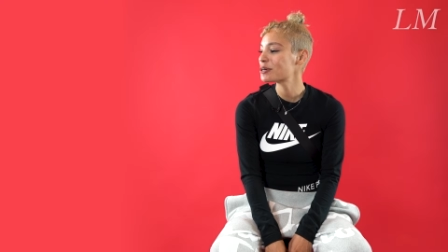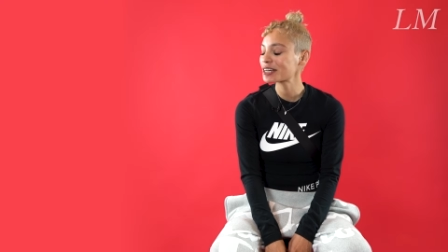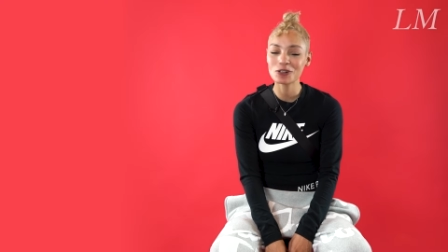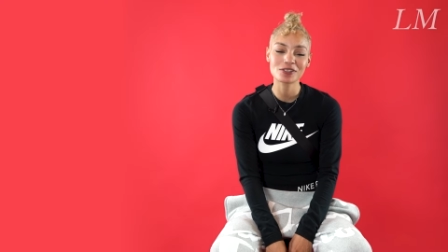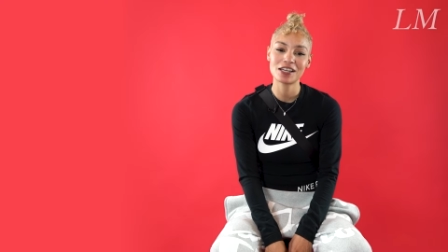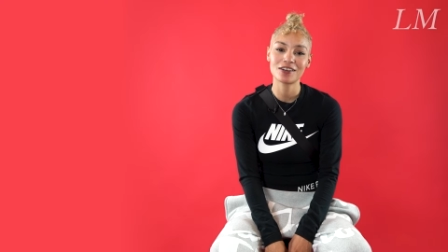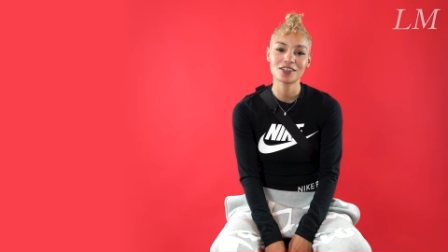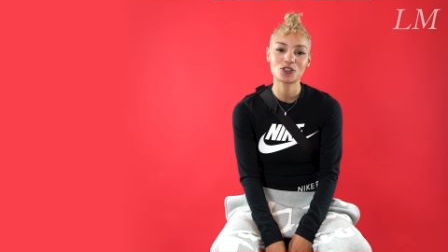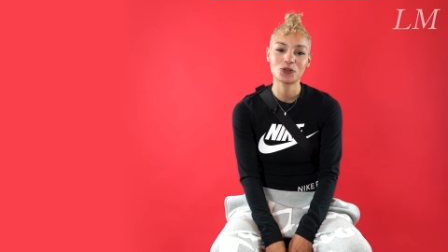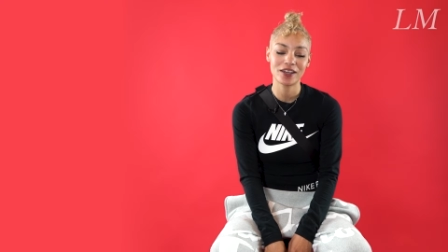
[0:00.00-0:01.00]
What goes down
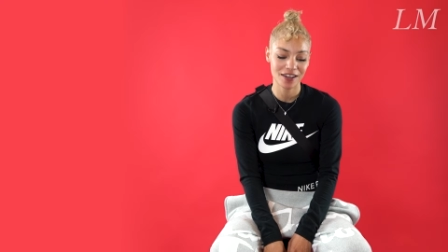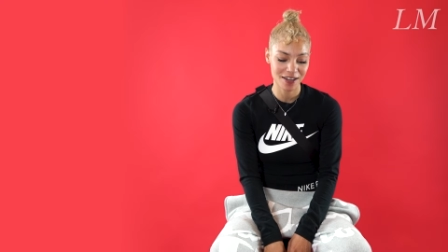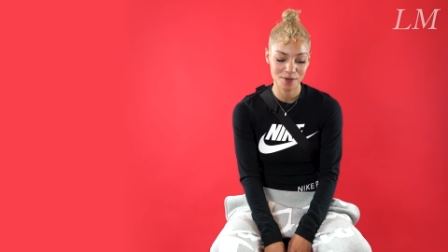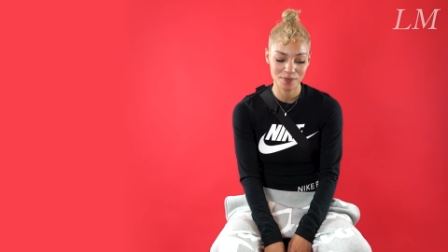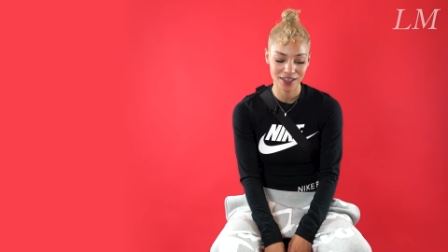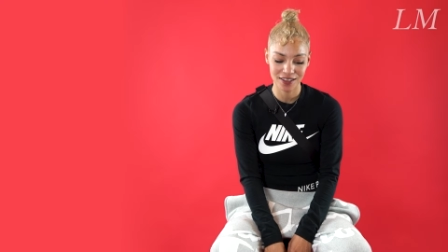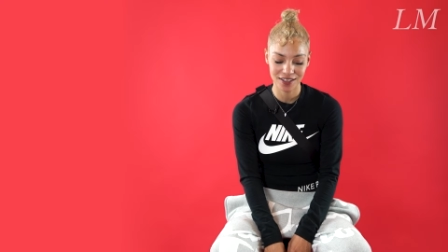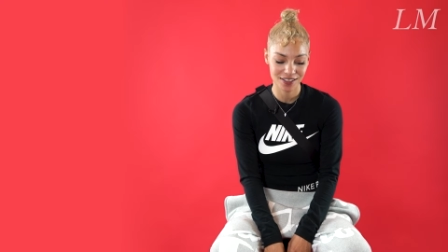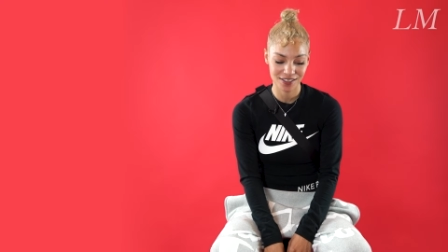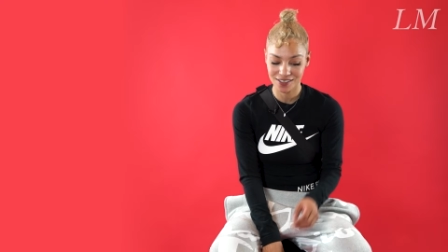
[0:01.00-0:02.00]
at 2 a.m.,
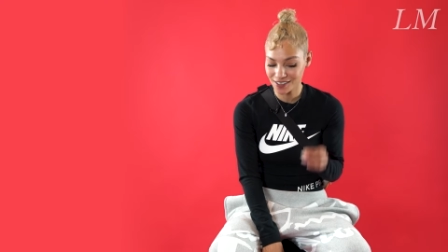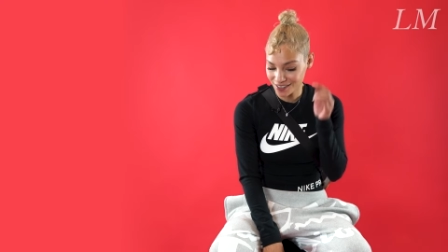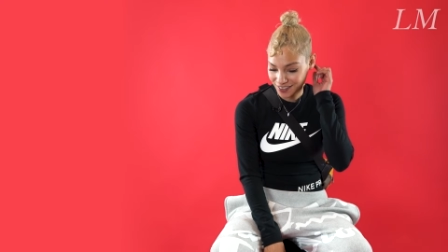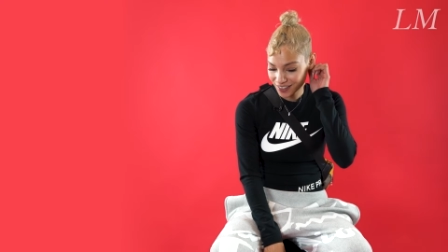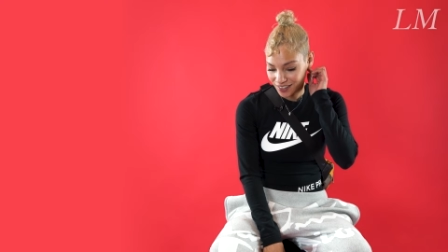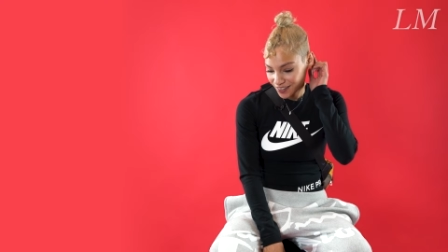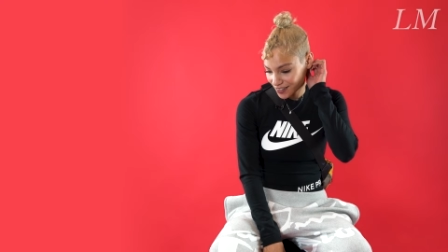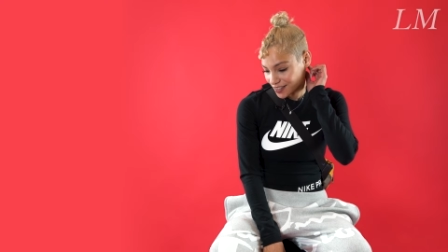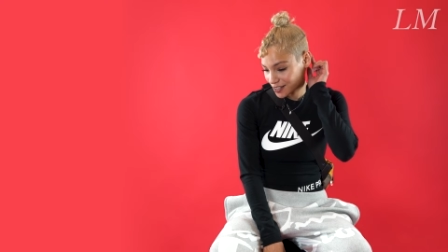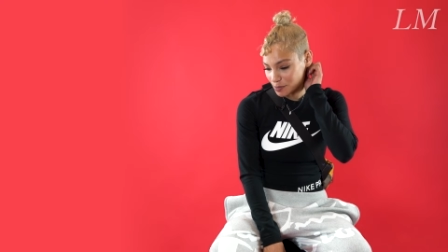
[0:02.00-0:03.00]
and this is
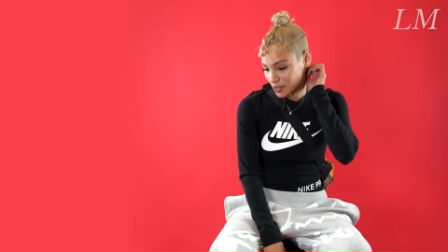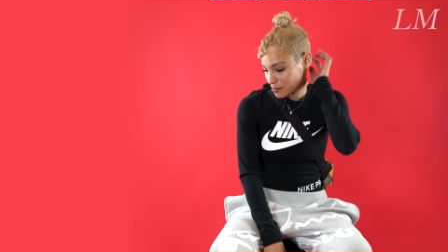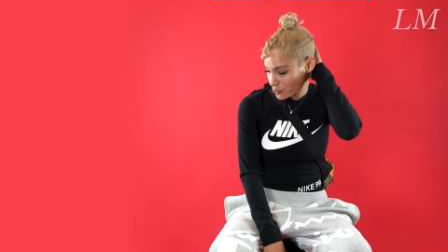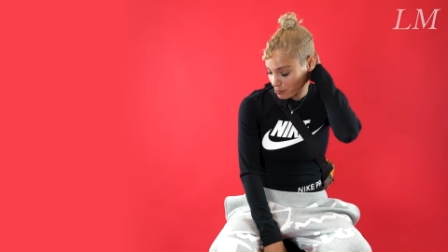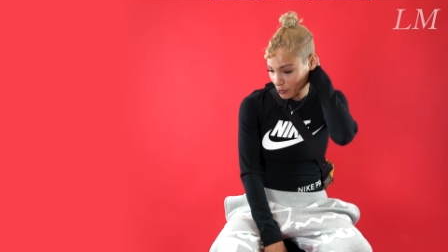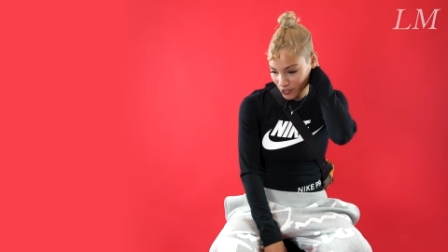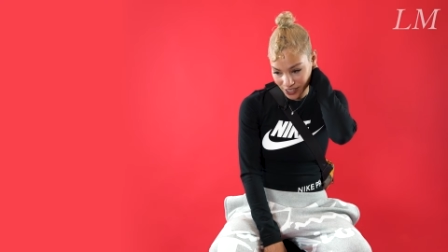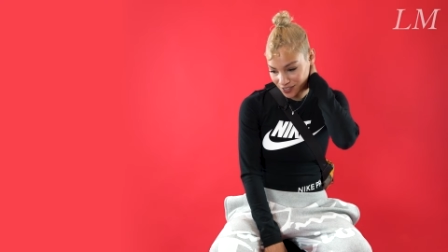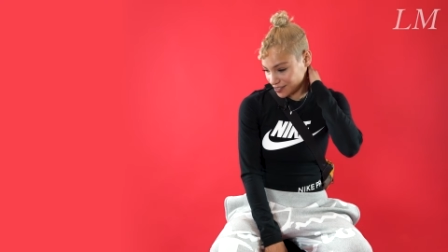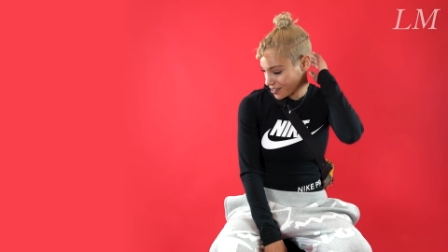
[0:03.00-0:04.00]
gonna be the most
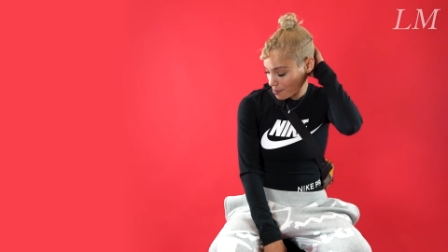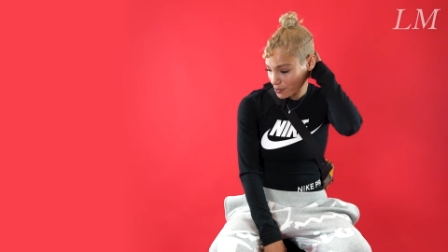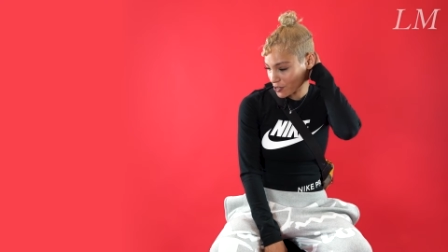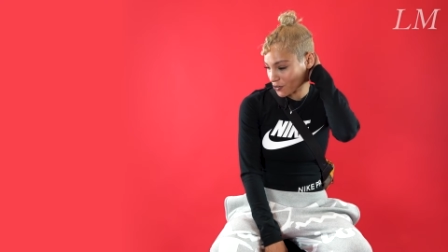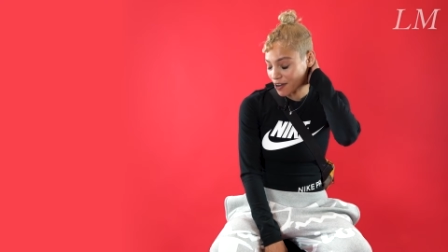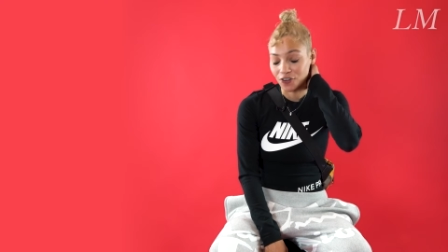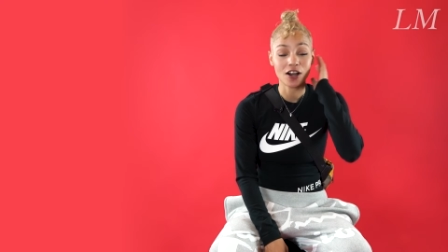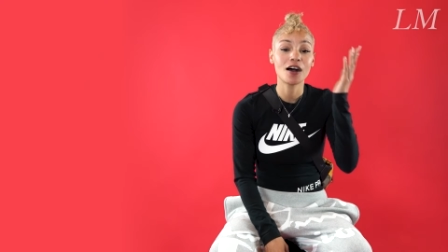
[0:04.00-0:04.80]
boring episode ever.